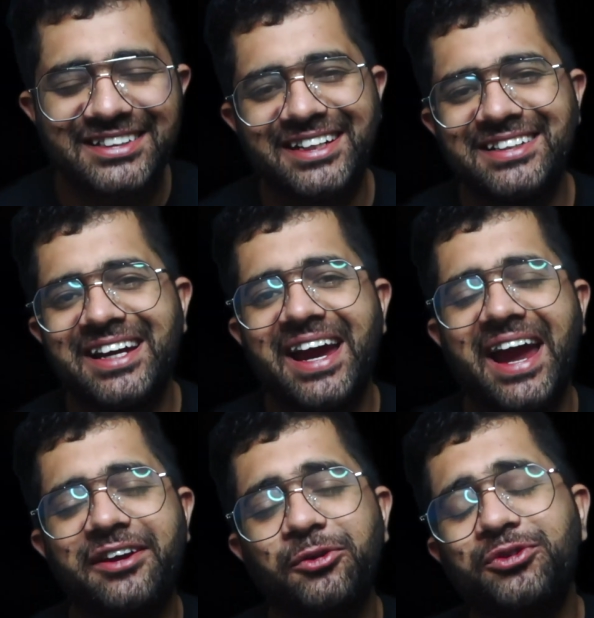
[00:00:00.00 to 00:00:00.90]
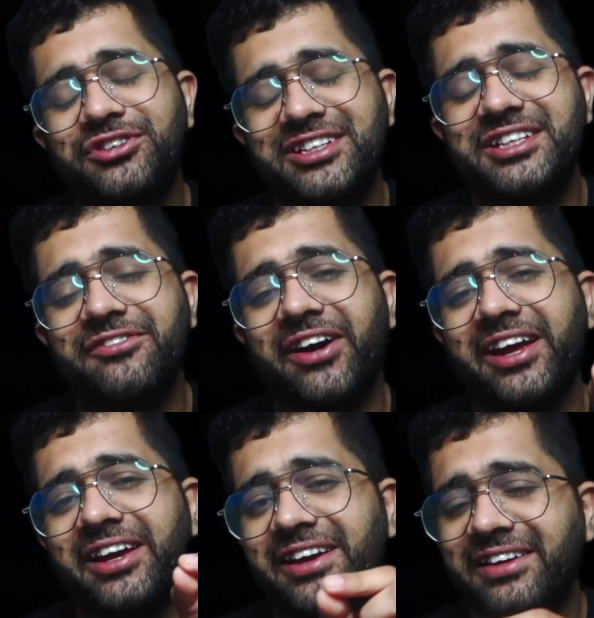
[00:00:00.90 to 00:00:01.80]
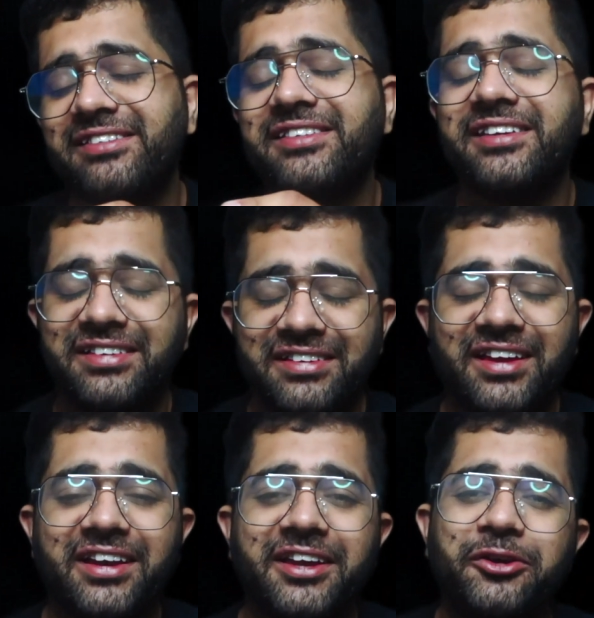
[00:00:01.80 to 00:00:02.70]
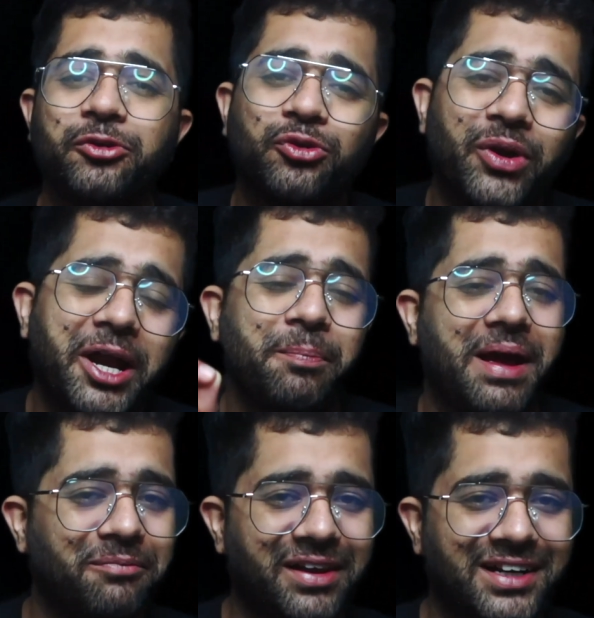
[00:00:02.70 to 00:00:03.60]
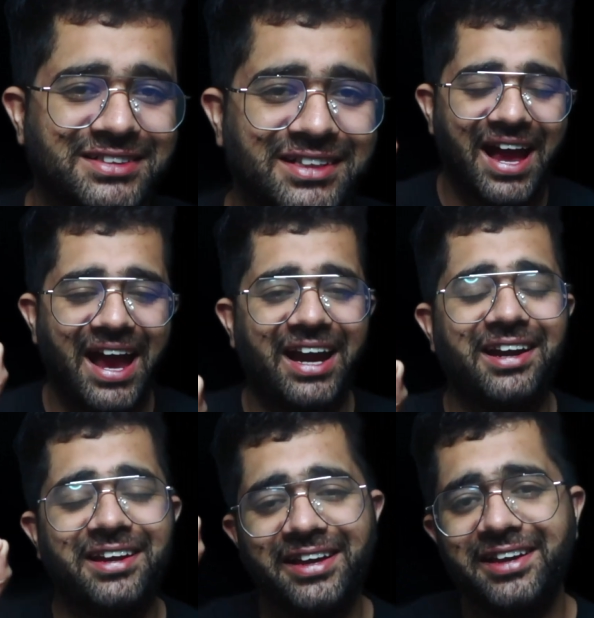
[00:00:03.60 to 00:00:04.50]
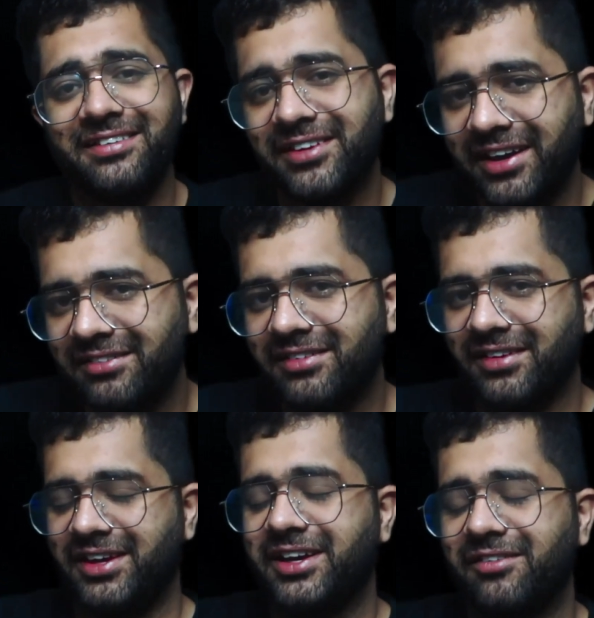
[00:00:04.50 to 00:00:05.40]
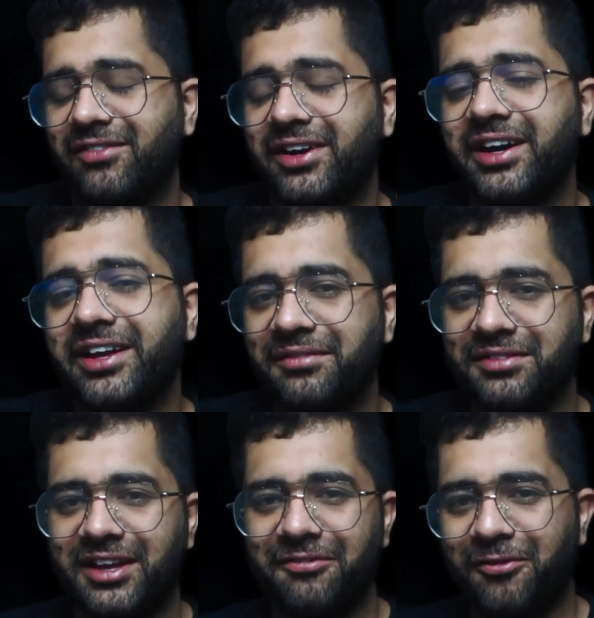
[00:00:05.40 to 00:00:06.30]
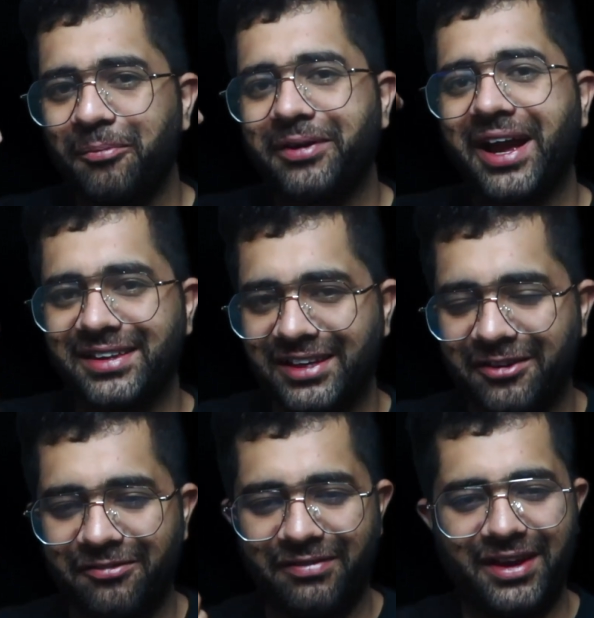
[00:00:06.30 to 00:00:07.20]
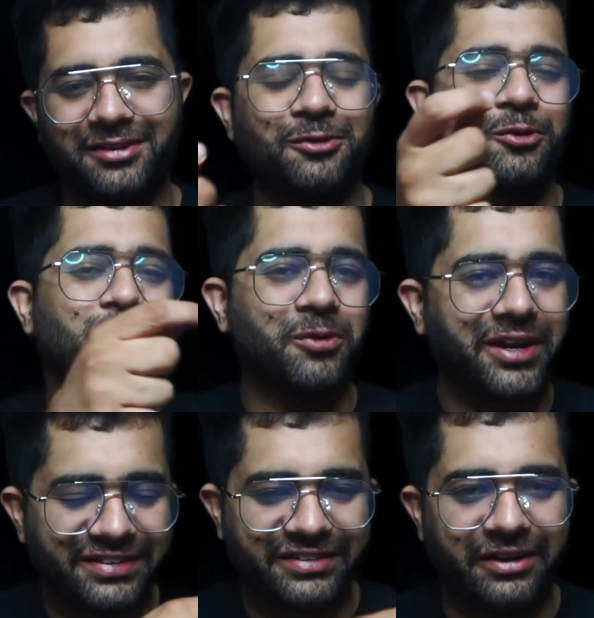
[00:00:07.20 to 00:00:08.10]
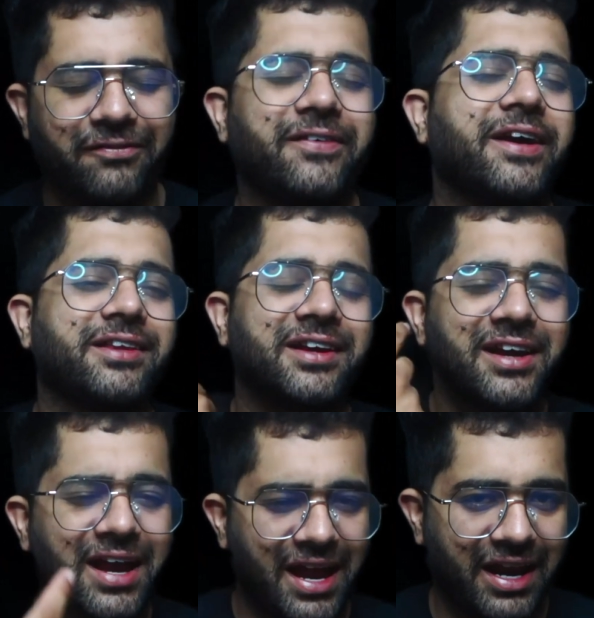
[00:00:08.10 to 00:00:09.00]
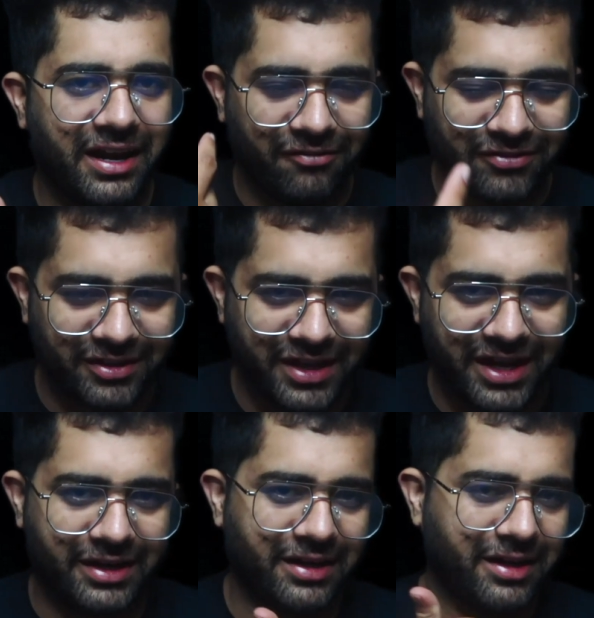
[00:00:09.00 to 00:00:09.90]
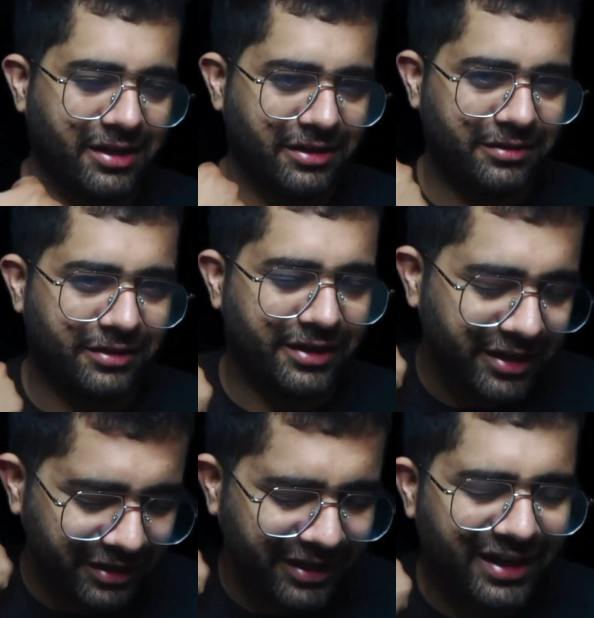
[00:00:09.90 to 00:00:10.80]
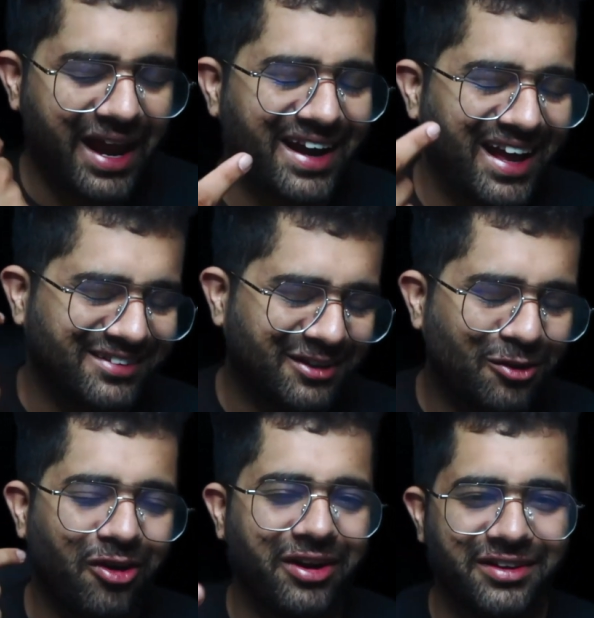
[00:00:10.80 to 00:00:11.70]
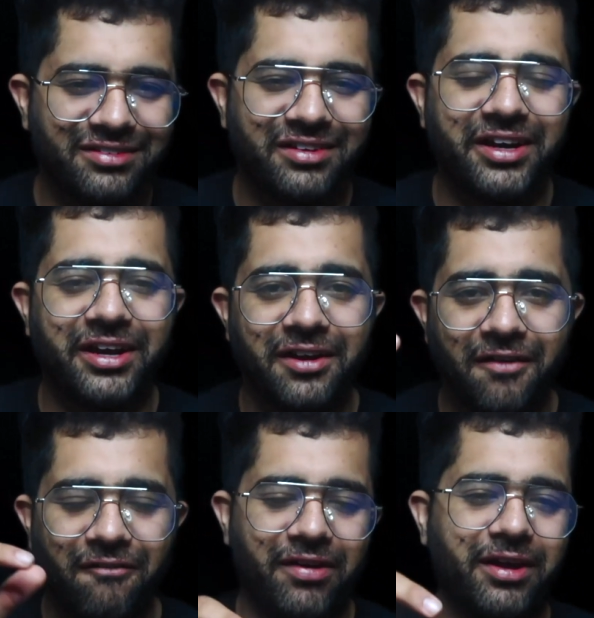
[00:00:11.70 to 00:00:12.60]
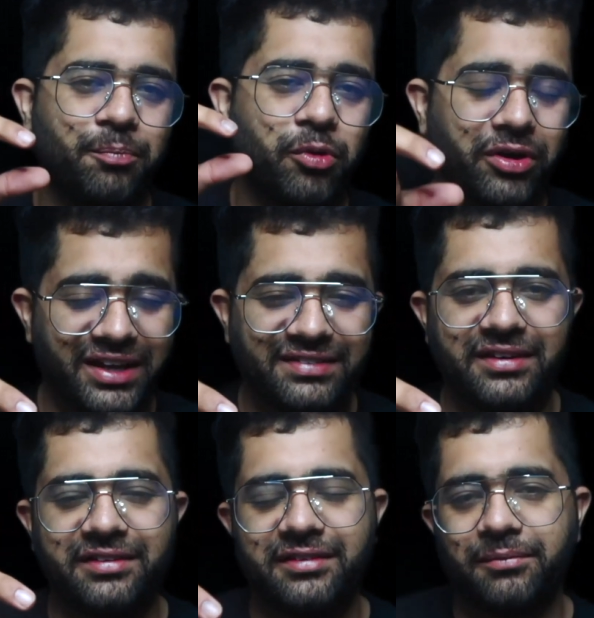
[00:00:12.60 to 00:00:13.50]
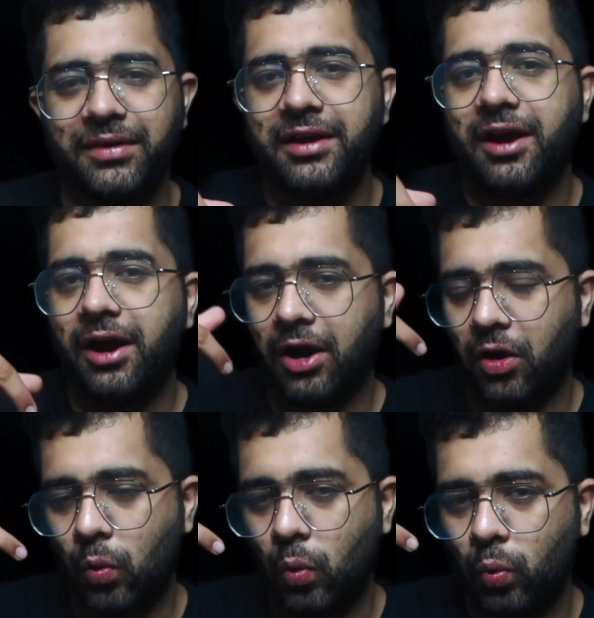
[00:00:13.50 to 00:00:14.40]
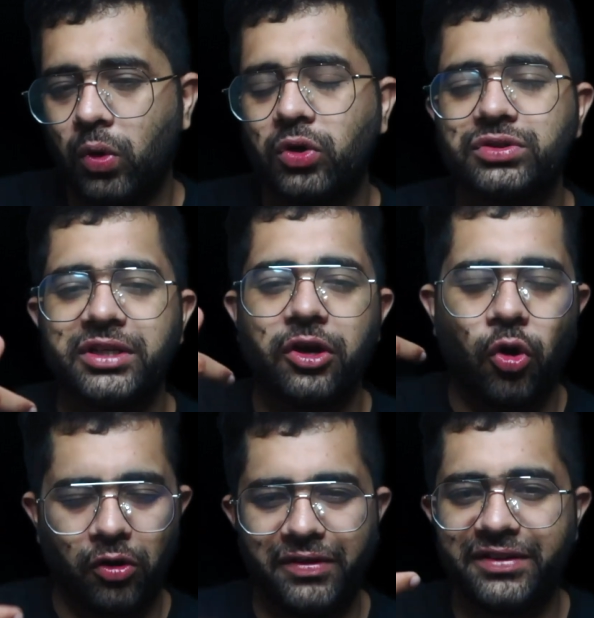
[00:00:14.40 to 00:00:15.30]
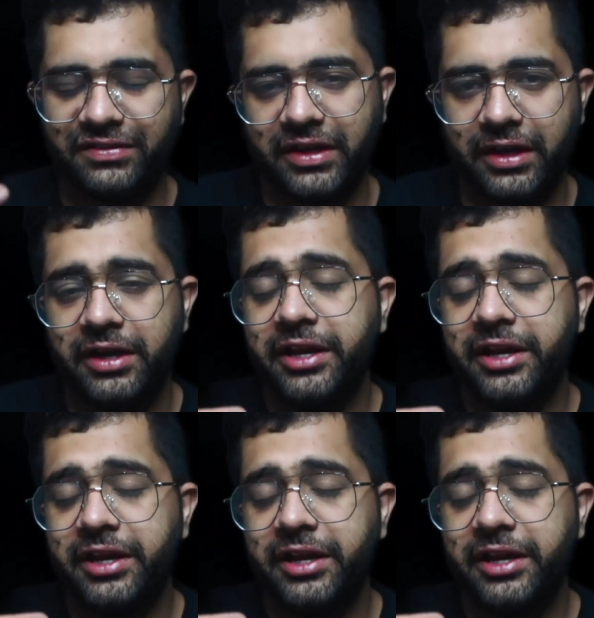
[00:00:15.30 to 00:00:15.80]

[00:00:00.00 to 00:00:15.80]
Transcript: Church. To justify his decision, he used to write pamphlets and he changed. He converted himself from Catholic faith to Protestant faith. And after that, England has a long history where Protestantism was always there.